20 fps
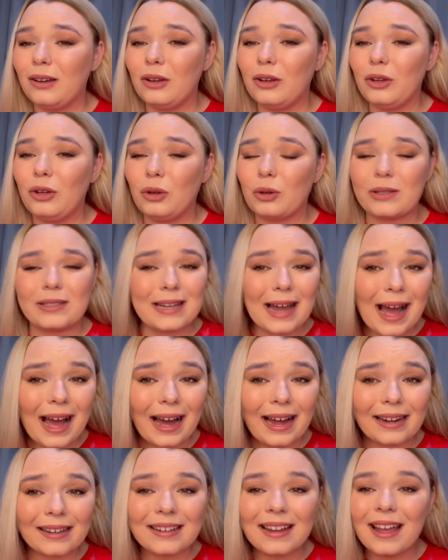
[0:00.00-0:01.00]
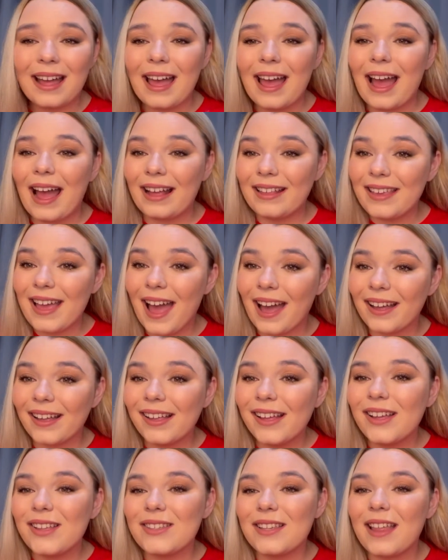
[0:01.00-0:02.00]
your dad. And yeah,
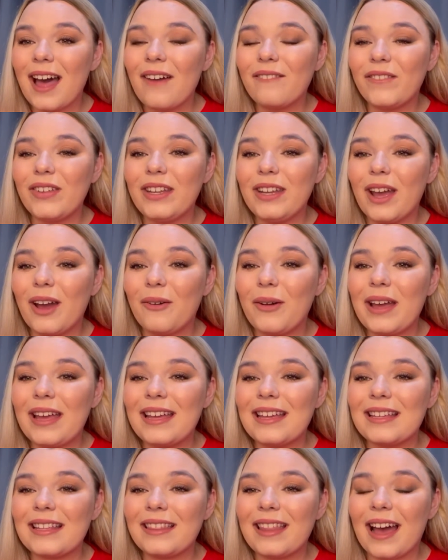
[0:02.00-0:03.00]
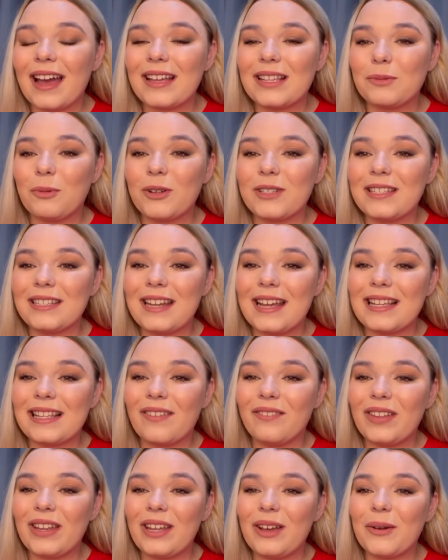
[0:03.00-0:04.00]
so that is what today's
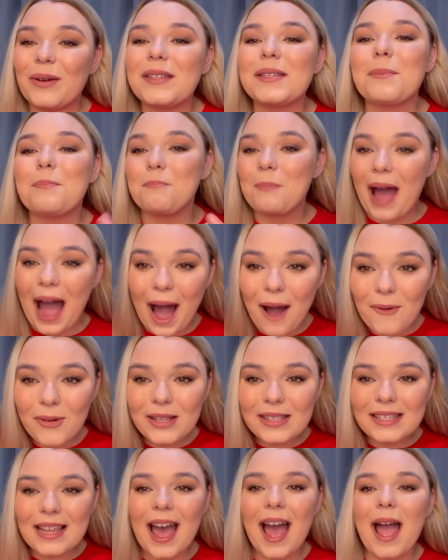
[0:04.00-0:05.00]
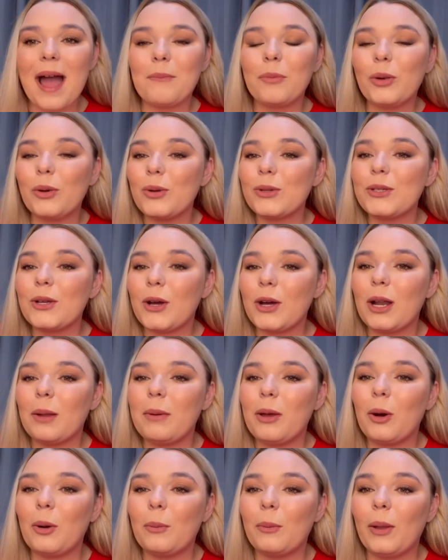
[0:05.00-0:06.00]
video is about. I am also going to
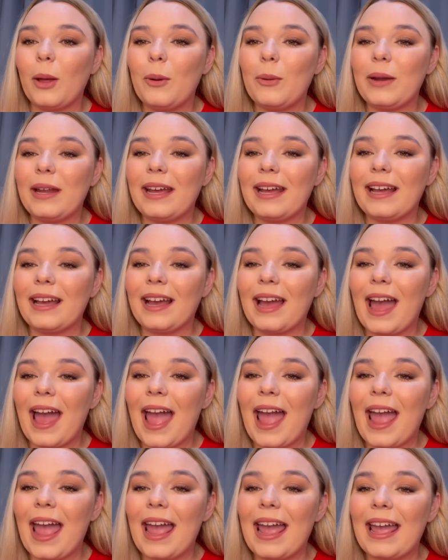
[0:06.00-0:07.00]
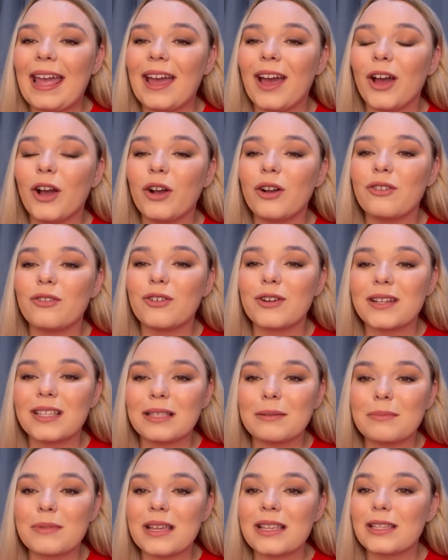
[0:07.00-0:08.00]
be uploading a
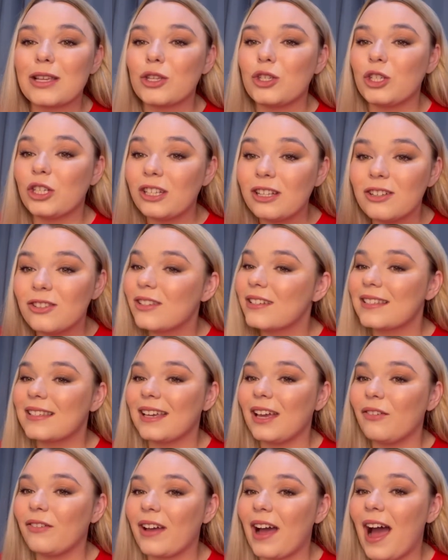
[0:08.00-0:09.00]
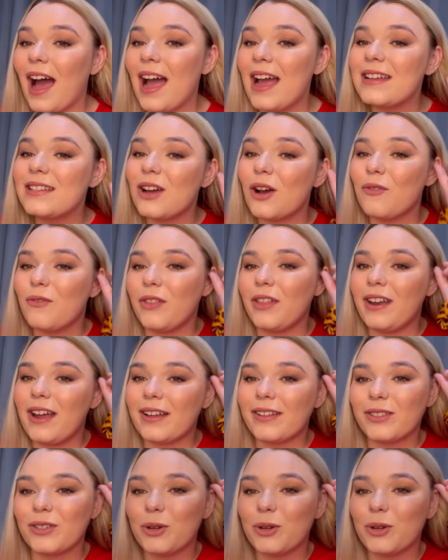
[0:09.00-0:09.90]
Christmas children's gift guide over the next